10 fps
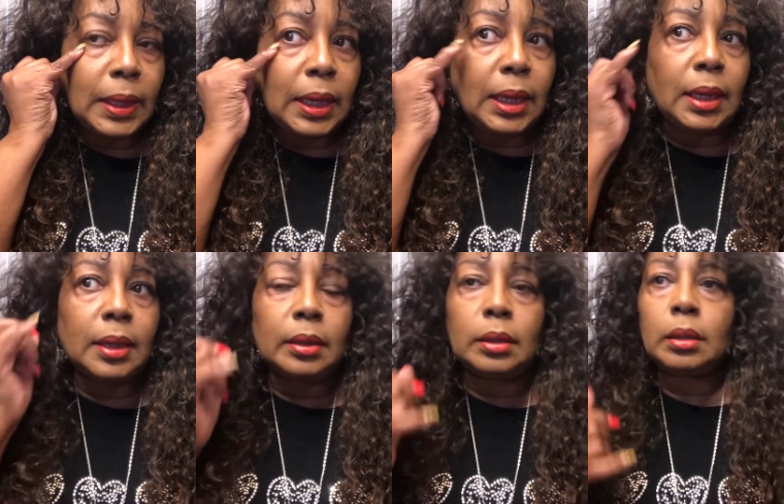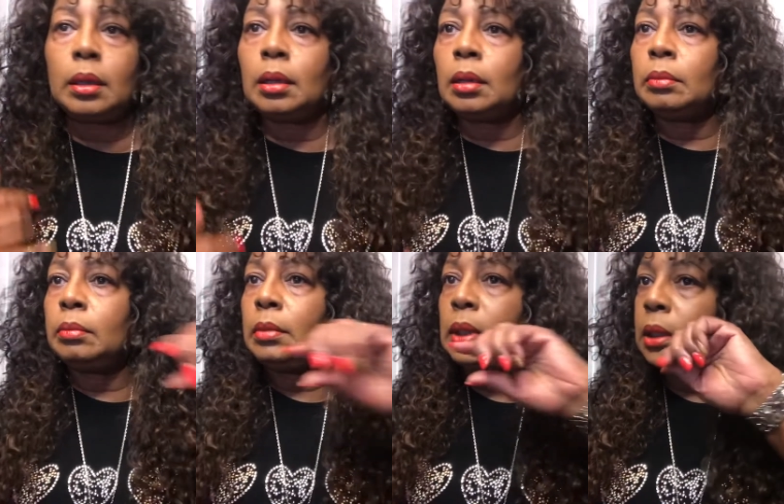And um,
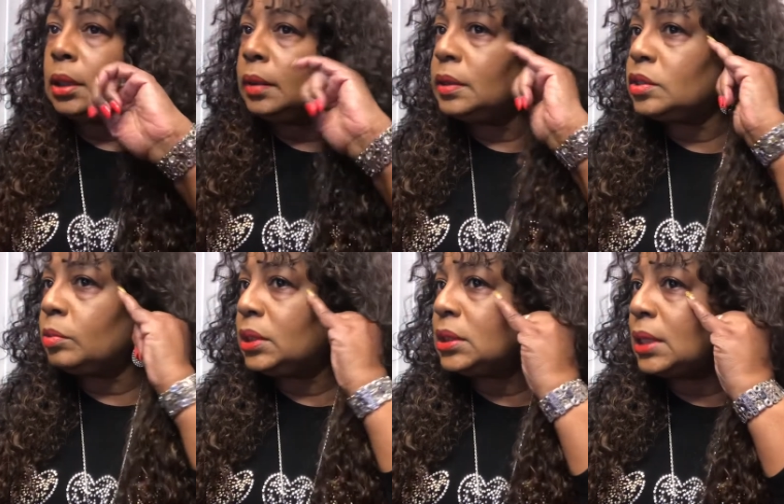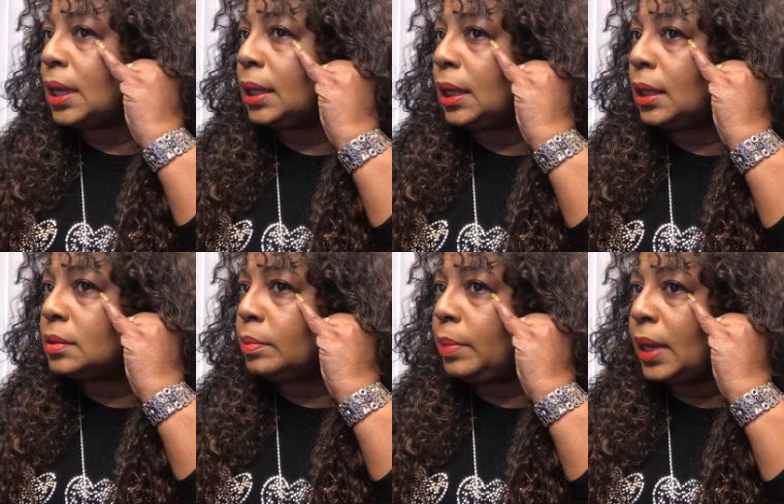this one is not as
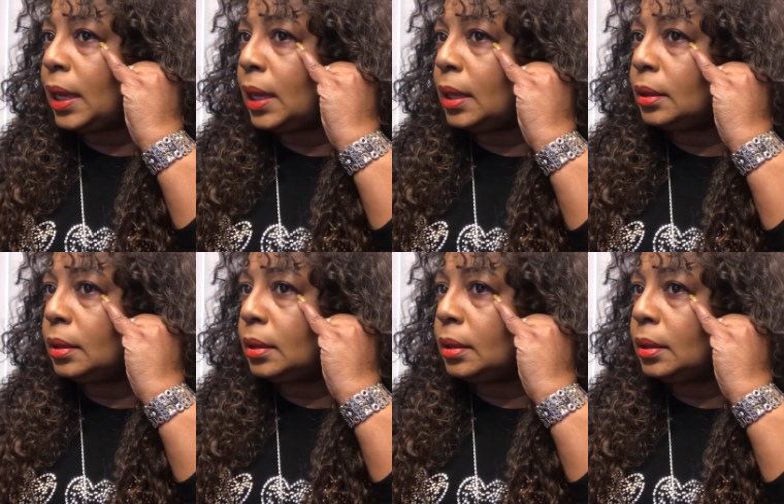bad